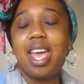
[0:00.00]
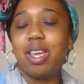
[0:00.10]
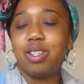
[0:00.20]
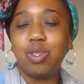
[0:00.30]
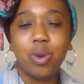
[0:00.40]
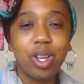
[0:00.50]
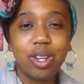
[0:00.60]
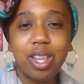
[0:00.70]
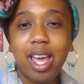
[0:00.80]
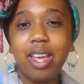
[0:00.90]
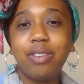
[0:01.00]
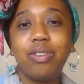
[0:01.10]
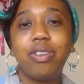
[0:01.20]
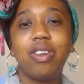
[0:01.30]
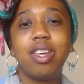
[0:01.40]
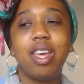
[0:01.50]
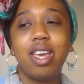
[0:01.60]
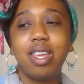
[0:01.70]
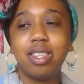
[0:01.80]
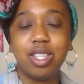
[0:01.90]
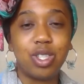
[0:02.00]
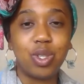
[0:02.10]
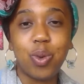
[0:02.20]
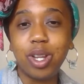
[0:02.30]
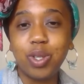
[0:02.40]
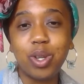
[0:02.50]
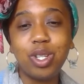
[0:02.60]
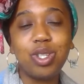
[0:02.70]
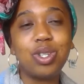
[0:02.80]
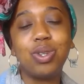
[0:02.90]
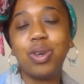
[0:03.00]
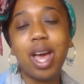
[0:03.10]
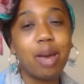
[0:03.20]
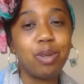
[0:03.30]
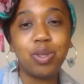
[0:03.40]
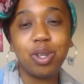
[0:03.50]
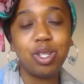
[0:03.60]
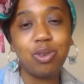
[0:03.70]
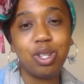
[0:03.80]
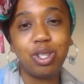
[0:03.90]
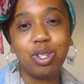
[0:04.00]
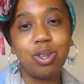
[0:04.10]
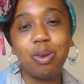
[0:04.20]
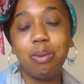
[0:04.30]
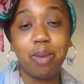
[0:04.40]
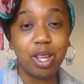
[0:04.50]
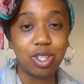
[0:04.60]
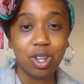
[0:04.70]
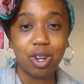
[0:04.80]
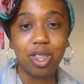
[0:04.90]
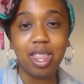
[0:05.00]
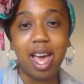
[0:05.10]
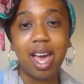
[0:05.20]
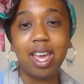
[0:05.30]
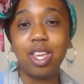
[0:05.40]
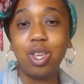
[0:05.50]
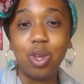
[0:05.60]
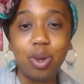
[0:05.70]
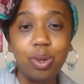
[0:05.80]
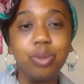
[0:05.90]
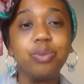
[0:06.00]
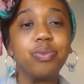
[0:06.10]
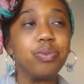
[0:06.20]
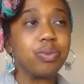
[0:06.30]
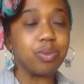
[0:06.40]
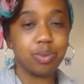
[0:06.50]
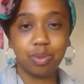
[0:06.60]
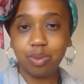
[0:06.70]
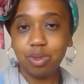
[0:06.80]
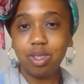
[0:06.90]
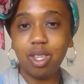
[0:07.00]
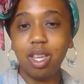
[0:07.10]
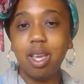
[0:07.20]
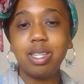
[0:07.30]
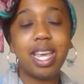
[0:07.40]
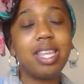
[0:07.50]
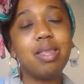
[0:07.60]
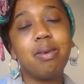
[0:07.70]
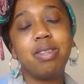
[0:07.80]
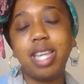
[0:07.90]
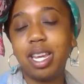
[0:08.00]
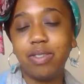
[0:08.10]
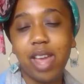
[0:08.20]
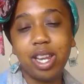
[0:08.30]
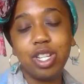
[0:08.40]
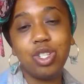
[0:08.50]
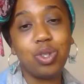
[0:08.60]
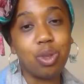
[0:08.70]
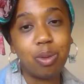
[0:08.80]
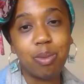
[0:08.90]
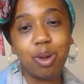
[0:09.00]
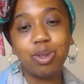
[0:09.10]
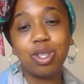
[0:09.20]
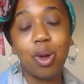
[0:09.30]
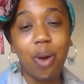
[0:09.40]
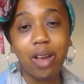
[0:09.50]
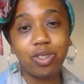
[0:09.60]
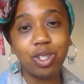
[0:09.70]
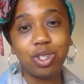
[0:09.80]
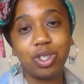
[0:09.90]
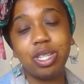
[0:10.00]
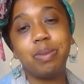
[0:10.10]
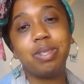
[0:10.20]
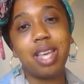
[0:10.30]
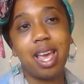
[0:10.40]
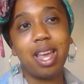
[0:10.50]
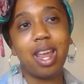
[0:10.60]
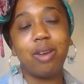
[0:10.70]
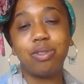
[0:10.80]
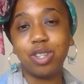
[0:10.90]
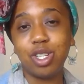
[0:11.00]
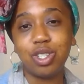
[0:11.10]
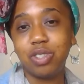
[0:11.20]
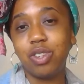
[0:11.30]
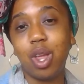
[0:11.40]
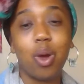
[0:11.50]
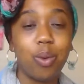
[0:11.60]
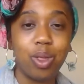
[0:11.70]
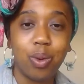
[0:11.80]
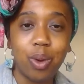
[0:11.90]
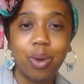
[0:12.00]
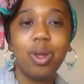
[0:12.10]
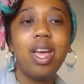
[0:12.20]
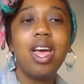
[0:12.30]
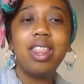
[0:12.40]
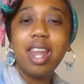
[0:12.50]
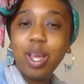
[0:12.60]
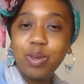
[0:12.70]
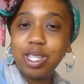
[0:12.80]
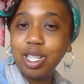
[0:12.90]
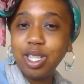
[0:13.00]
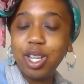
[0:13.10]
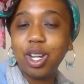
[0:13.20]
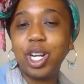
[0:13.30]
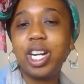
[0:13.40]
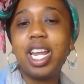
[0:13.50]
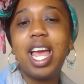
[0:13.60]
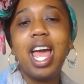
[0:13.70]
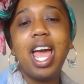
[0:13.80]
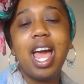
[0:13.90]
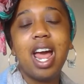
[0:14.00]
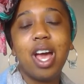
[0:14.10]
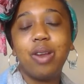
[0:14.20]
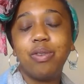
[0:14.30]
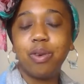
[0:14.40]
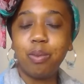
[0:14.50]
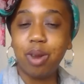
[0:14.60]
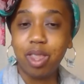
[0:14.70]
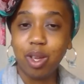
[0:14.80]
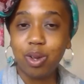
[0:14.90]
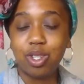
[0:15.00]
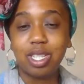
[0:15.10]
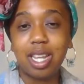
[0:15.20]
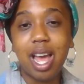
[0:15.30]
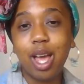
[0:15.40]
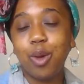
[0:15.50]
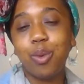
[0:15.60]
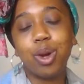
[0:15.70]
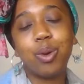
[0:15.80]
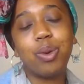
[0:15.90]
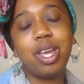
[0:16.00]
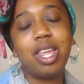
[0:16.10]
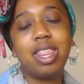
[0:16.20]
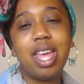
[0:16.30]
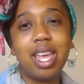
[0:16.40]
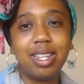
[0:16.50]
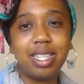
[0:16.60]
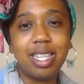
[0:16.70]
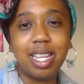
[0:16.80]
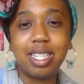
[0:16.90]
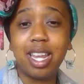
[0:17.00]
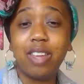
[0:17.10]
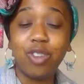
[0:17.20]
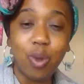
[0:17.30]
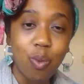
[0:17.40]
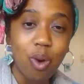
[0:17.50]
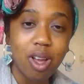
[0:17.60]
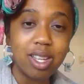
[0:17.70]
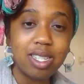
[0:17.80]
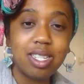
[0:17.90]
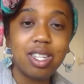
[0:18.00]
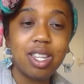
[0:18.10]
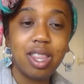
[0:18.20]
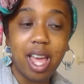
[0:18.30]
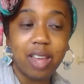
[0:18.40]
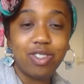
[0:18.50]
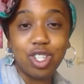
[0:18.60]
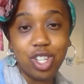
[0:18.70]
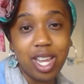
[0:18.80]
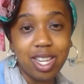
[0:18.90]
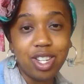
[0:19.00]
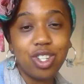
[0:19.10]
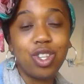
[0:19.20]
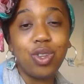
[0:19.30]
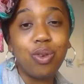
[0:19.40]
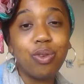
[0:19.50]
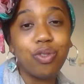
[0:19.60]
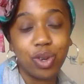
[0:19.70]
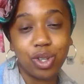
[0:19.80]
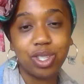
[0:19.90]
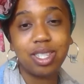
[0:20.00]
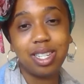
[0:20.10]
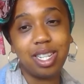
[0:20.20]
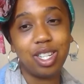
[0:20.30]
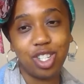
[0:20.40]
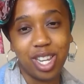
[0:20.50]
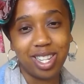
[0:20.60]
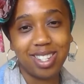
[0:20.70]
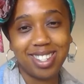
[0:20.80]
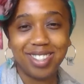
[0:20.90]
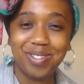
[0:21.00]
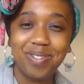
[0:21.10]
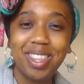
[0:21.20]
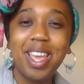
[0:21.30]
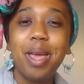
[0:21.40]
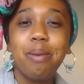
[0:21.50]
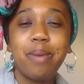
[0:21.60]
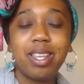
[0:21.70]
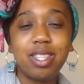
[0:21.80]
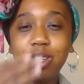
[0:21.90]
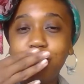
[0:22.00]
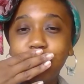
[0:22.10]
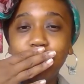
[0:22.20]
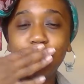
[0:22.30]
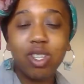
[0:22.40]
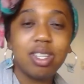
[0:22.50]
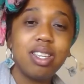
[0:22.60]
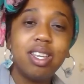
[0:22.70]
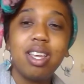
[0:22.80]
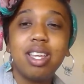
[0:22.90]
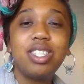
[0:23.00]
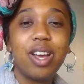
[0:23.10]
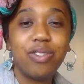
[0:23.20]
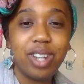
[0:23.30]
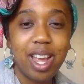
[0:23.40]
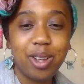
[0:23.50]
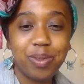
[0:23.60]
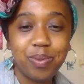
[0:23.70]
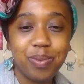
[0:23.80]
Enjoy your life. This is 2022. Happy 2022. Make sure that you take advantage, do the most, go after your dreams. And I'll finish this video with a quote that I recently heard and from one of the coaches that I work with, and it says that if you want life to change, you first need to change. Besos. Ciao for now.